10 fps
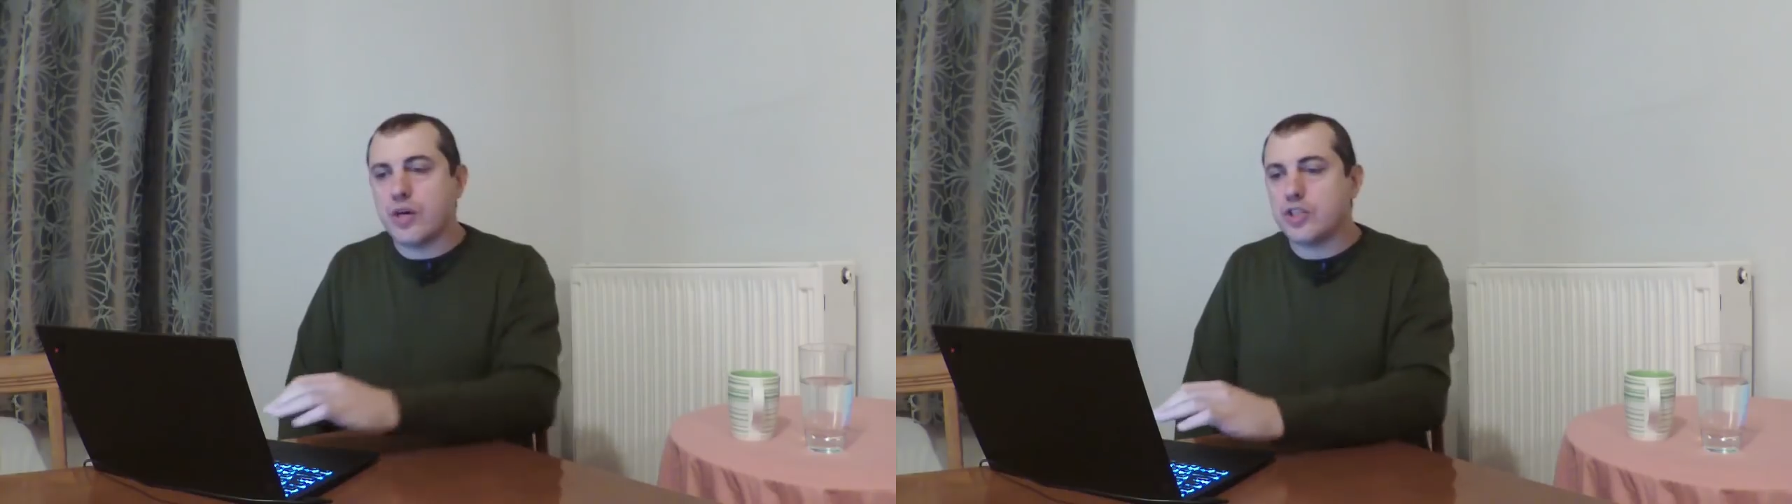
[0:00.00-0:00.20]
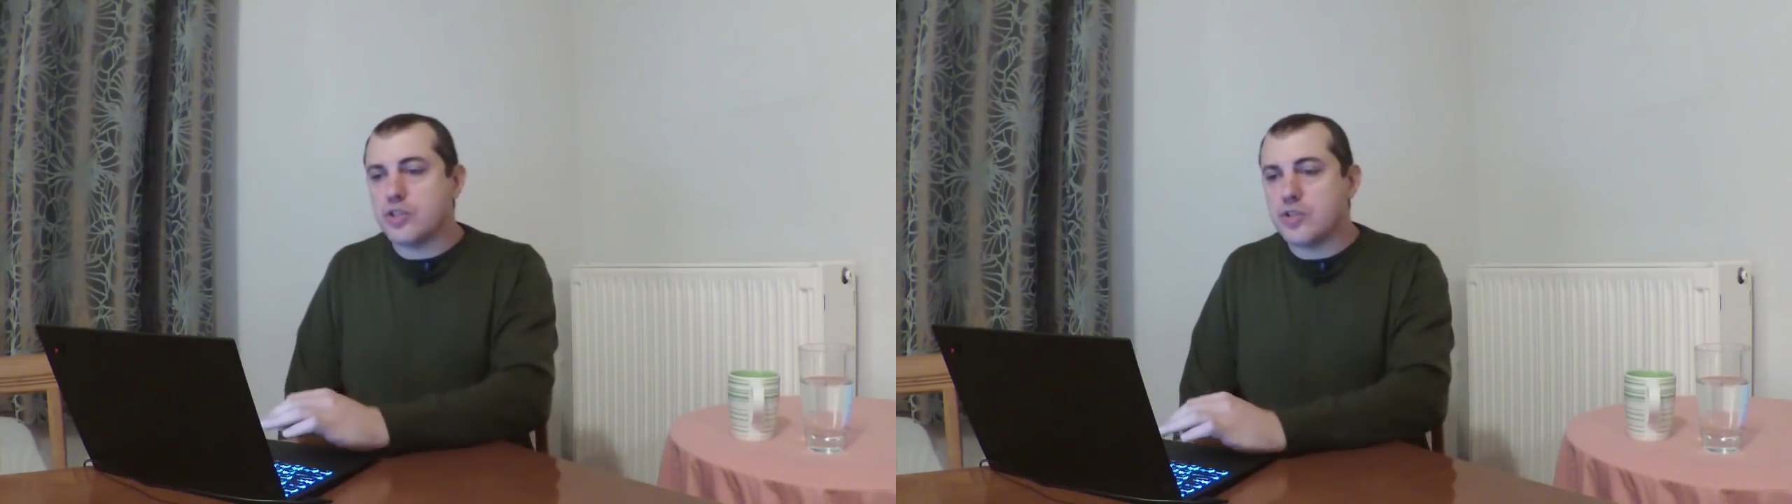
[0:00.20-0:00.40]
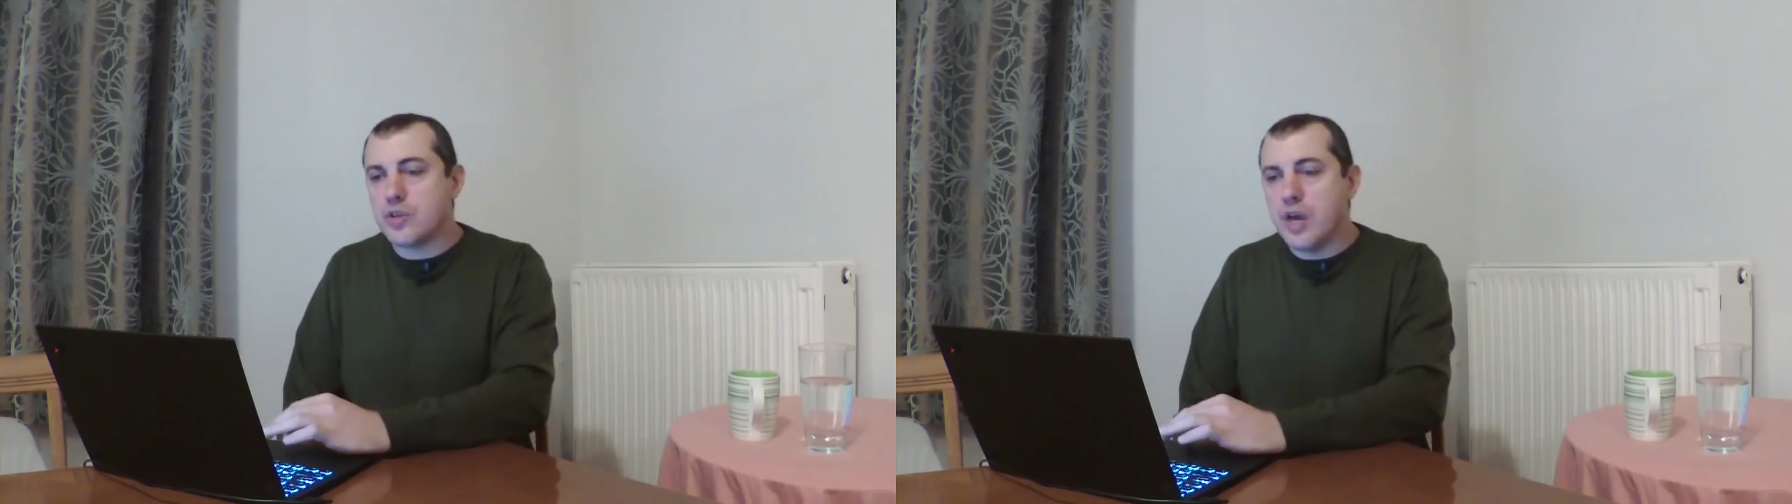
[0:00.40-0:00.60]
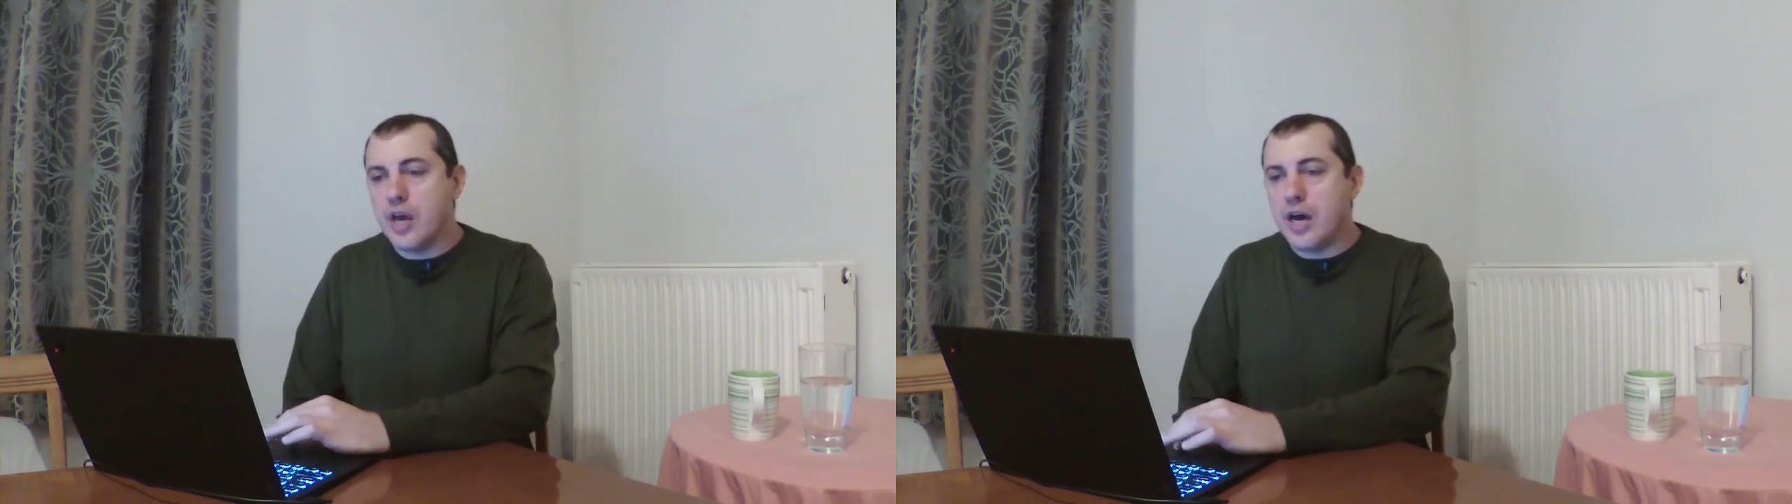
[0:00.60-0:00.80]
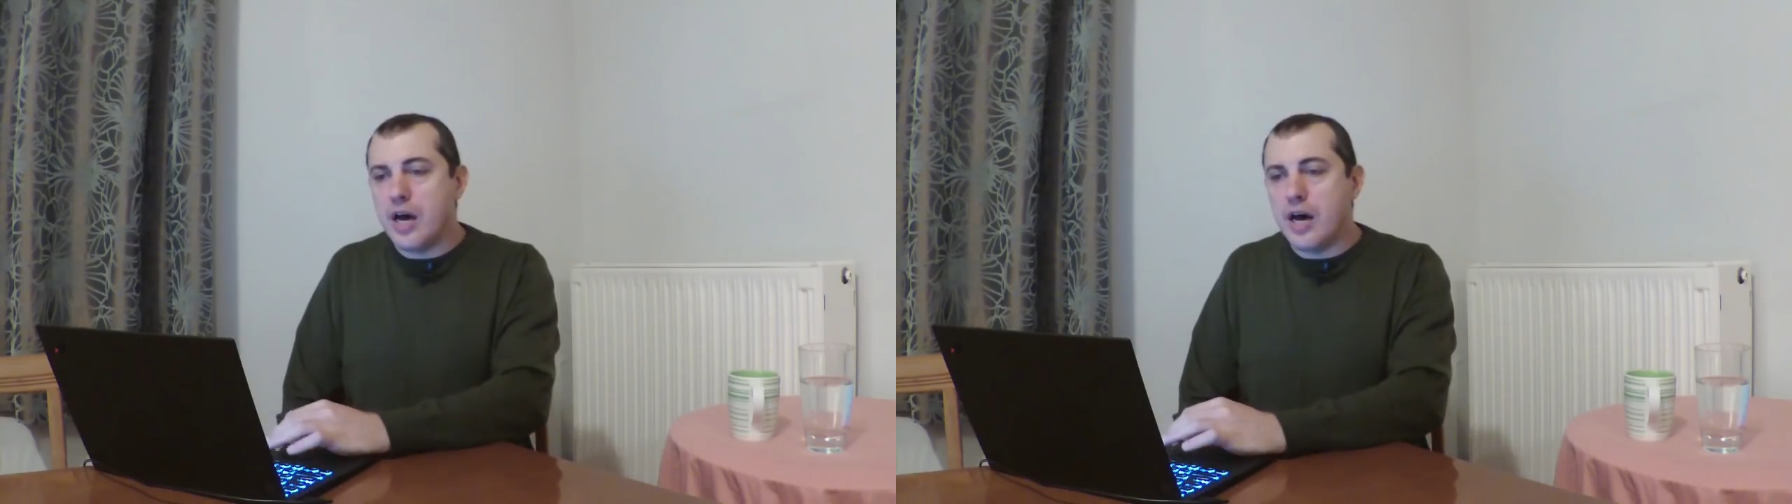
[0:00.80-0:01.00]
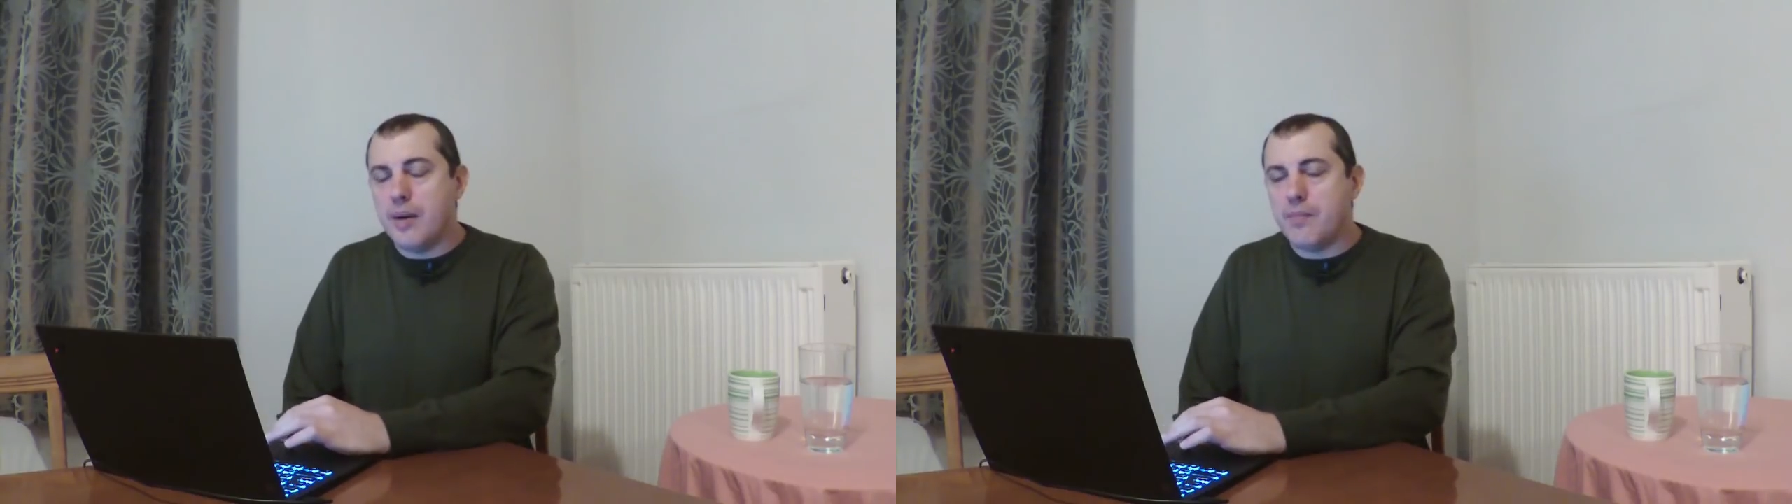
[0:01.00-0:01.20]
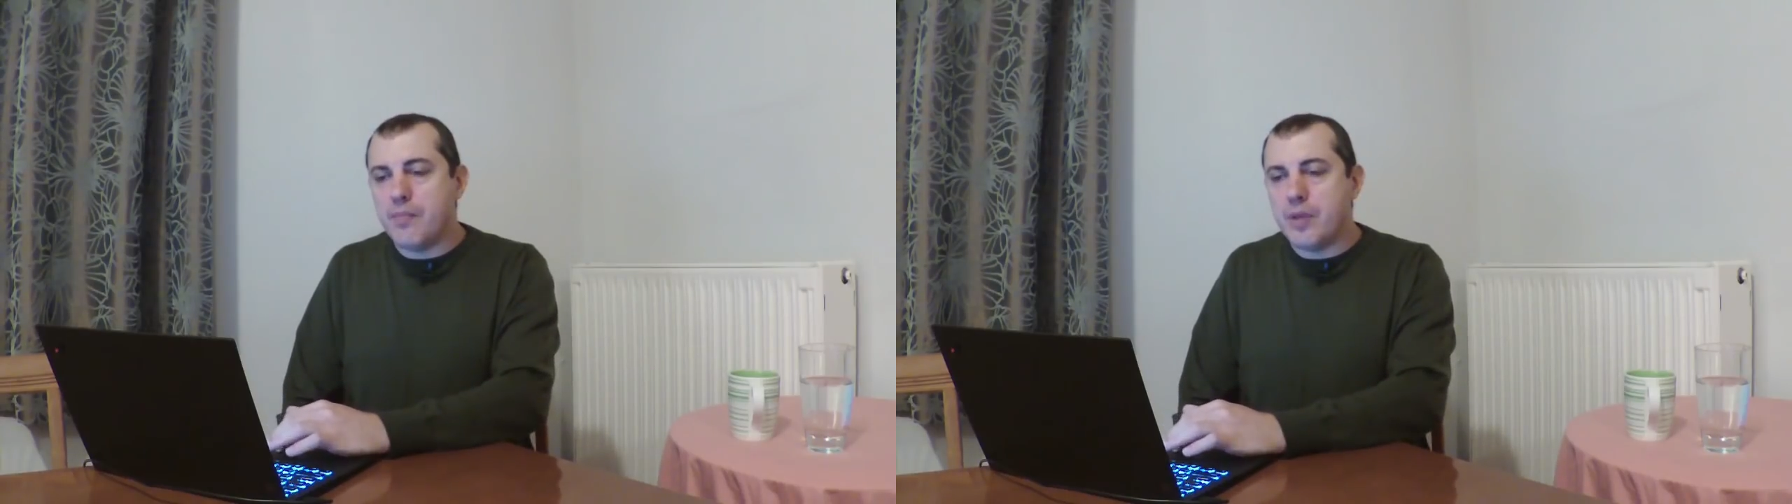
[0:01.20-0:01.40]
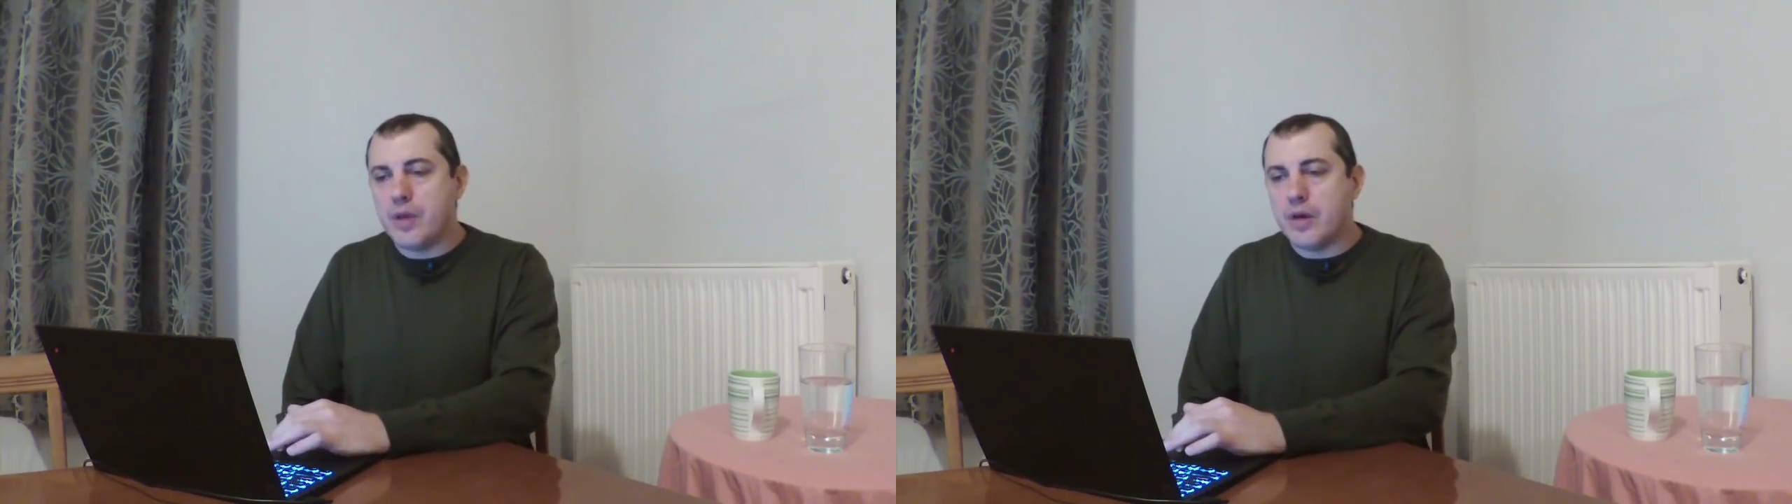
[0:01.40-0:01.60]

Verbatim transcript: questions um,